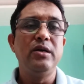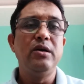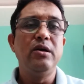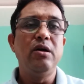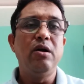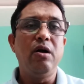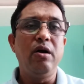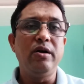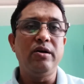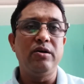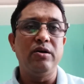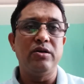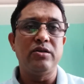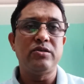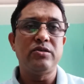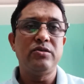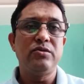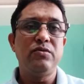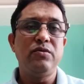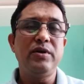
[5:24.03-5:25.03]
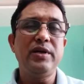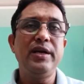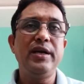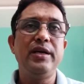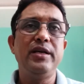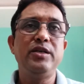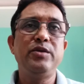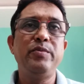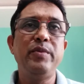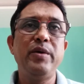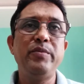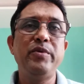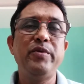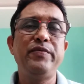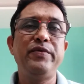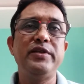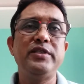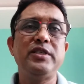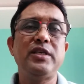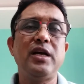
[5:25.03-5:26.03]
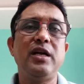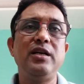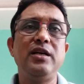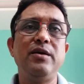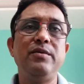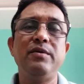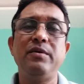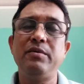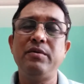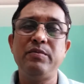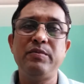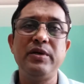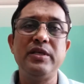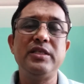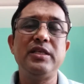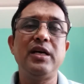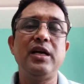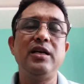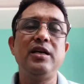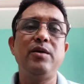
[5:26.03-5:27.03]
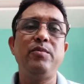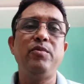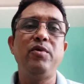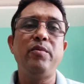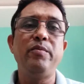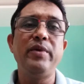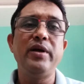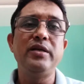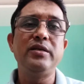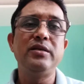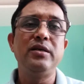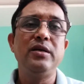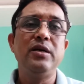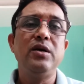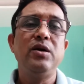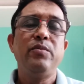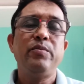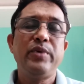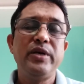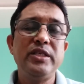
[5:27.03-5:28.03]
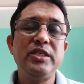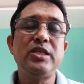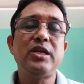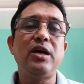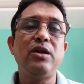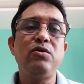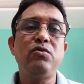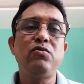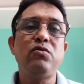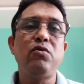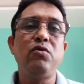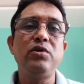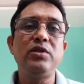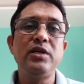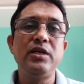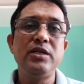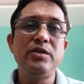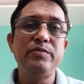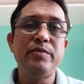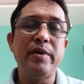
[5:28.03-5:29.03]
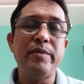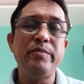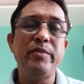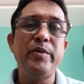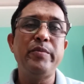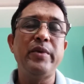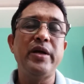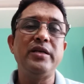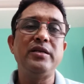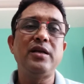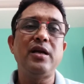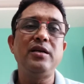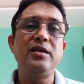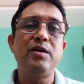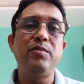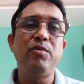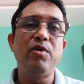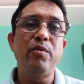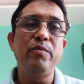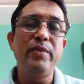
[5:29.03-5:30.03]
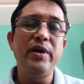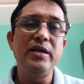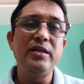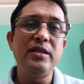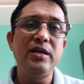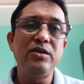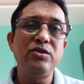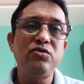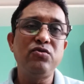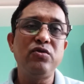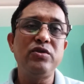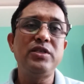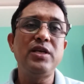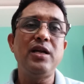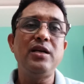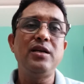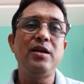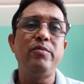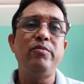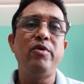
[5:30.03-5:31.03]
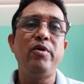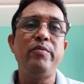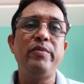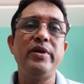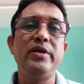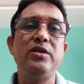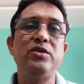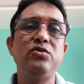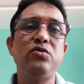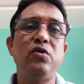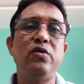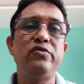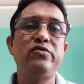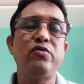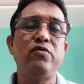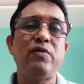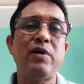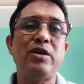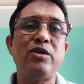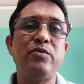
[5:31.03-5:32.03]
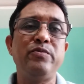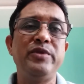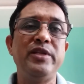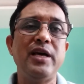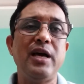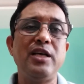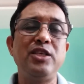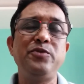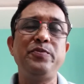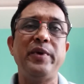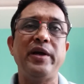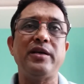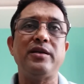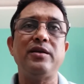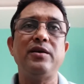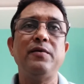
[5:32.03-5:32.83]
occurs. Okay, it may be physical development, physical growth, it may be mental development, then social development is also one of the aspect.